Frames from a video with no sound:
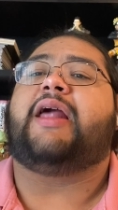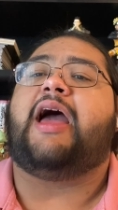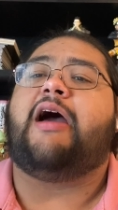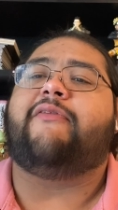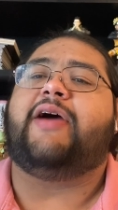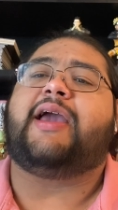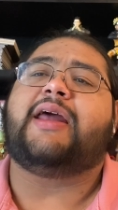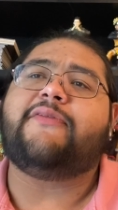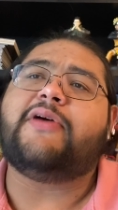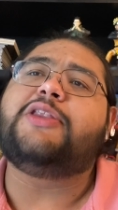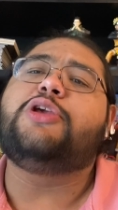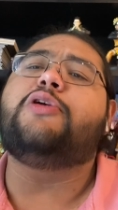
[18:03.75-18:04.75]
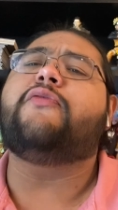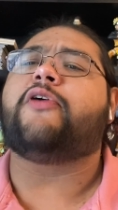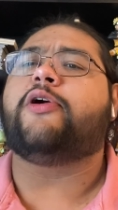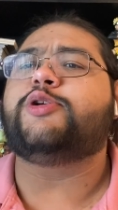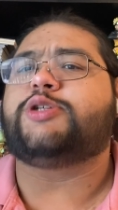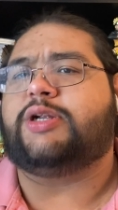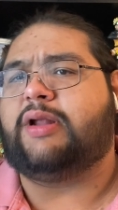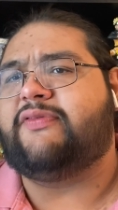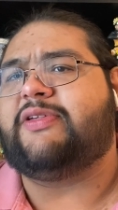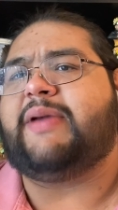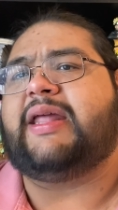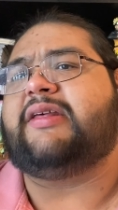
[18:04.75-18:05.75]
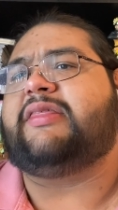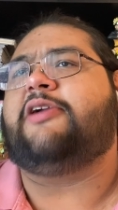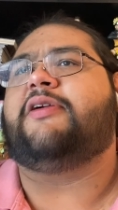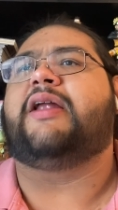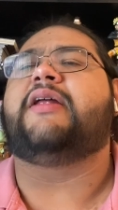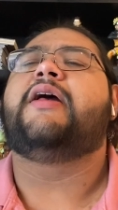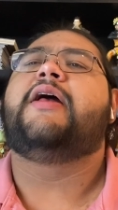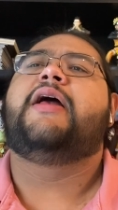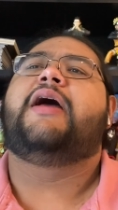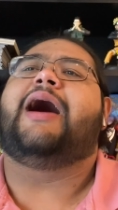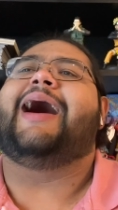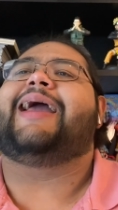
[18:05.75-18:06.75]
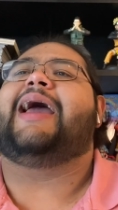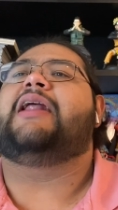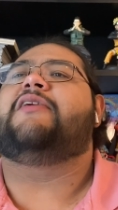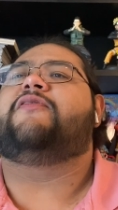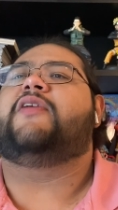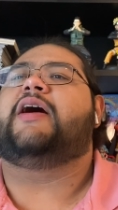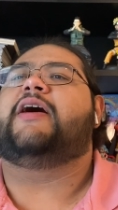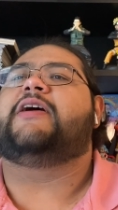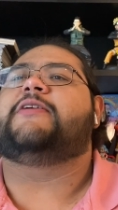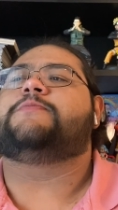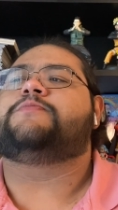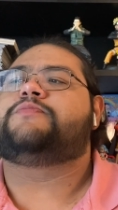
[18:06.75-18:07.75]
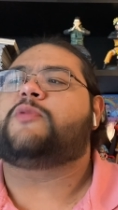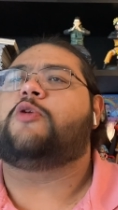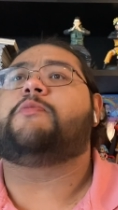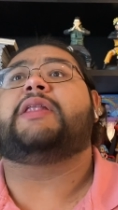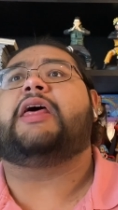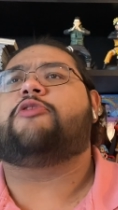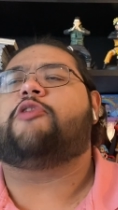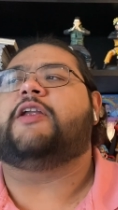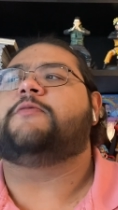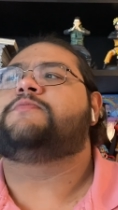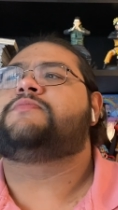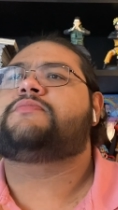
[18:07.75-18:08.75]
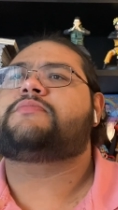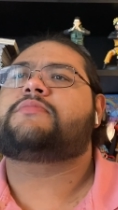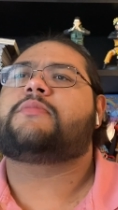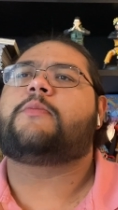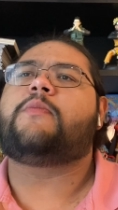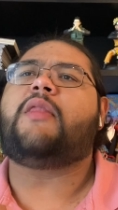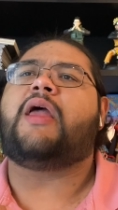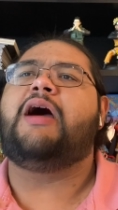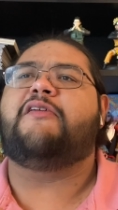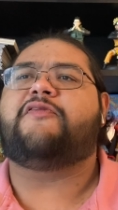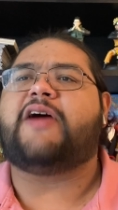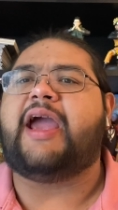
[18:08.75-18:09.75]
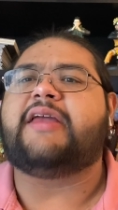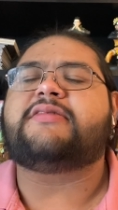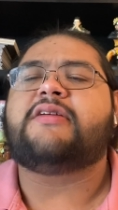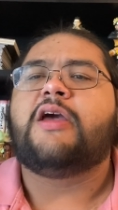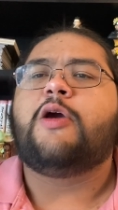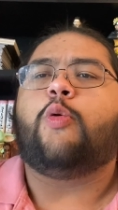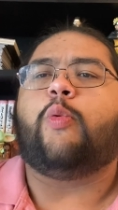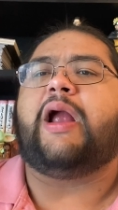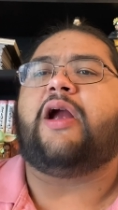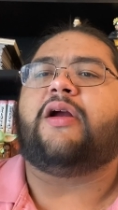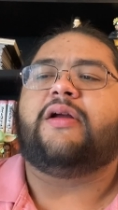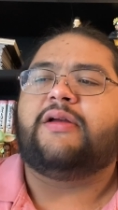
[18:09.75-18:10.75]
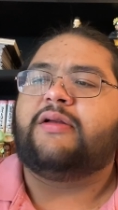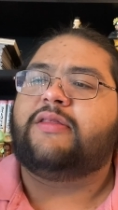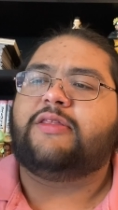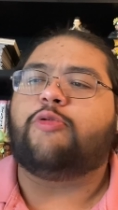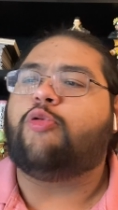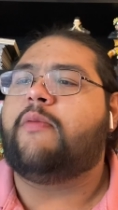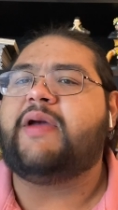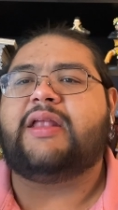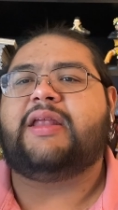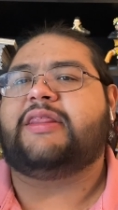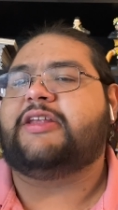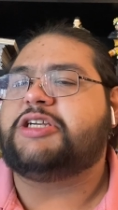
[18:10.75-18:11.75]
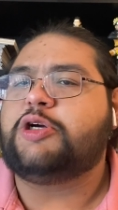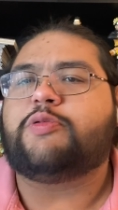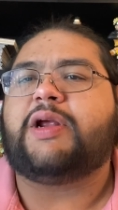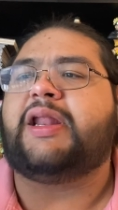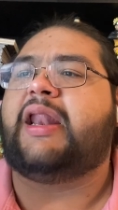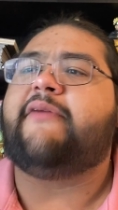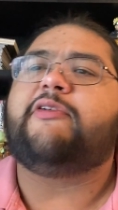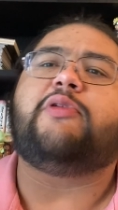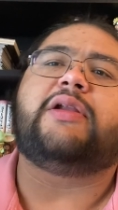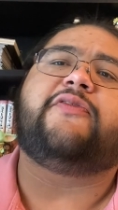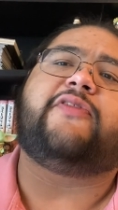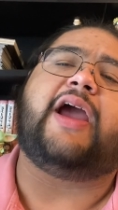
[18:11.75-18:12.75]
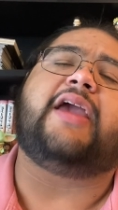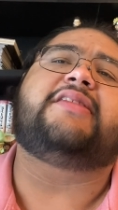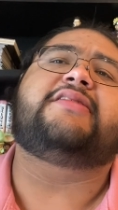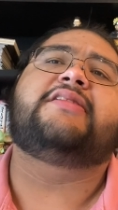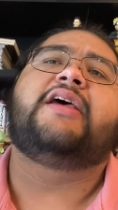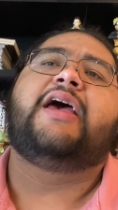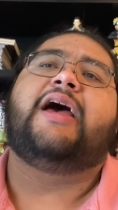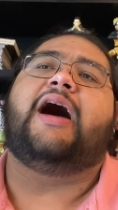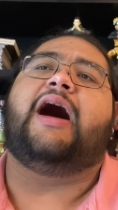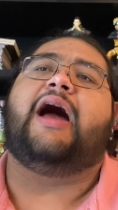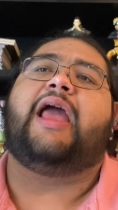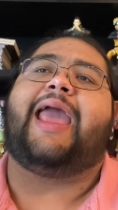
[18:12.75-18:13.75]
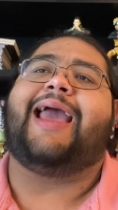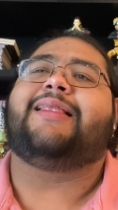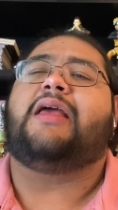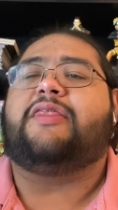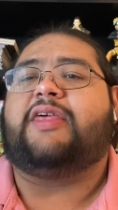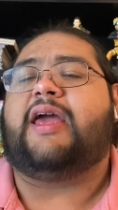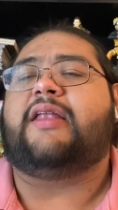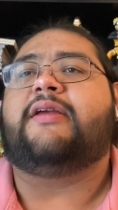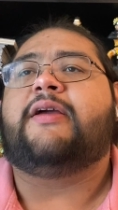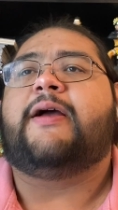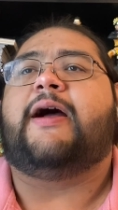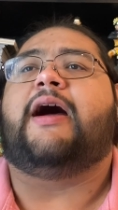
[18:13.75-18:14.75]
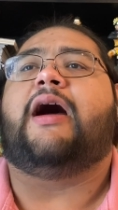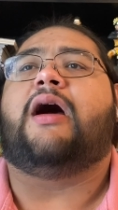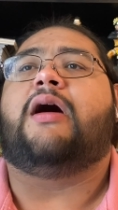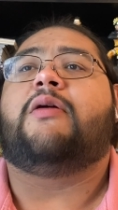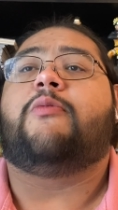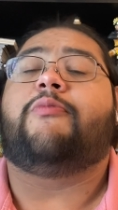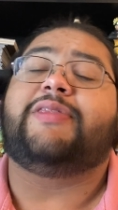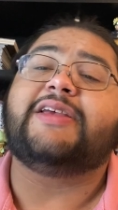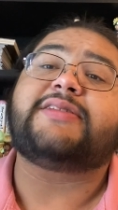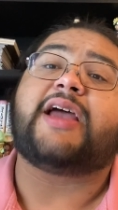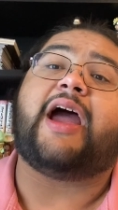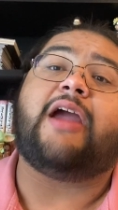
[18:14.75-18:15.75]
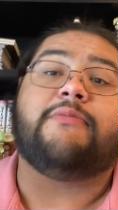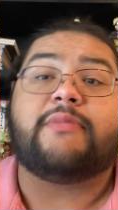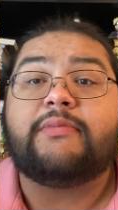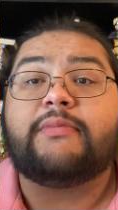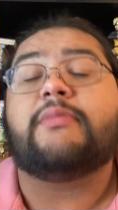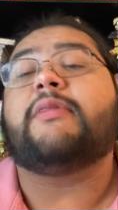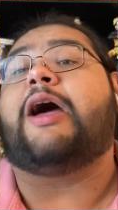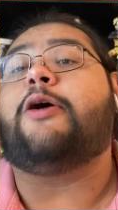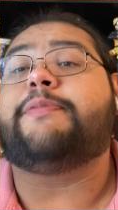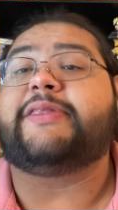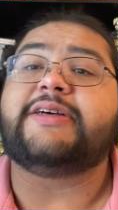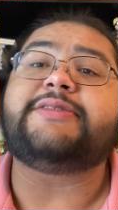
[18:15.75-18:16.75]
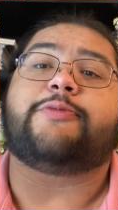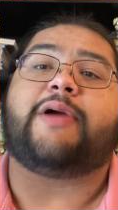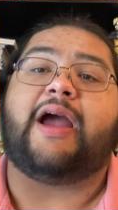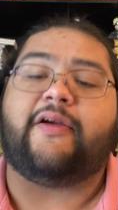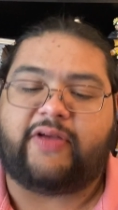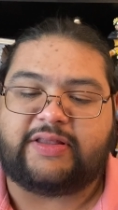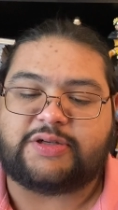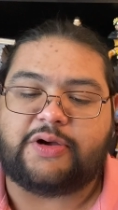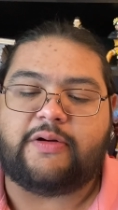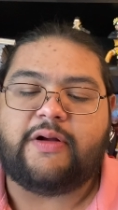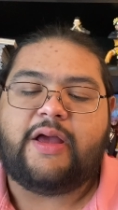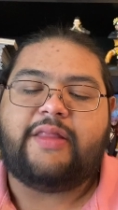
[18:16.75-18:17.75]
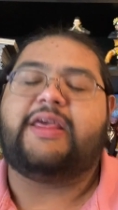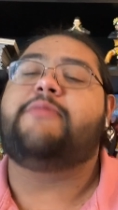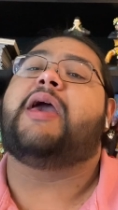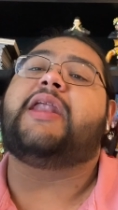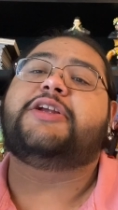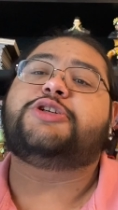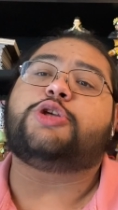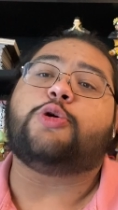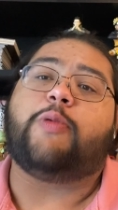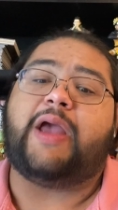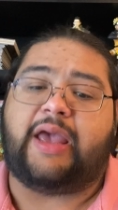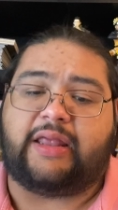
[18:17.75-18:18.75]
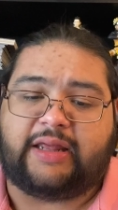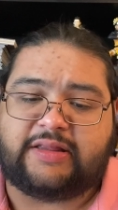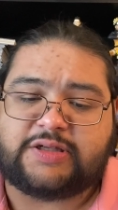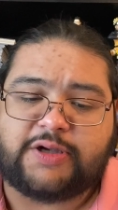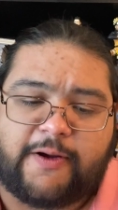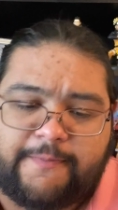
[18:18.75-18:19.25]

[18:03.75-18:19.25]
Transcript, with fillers: have a kind of a new version of the Manethrin uh, kind of, uh, or Manethrin uh, fight, where the woman and the children and everyone fights, uh, and then uh, this time help does arrive, and so they manage to win. And so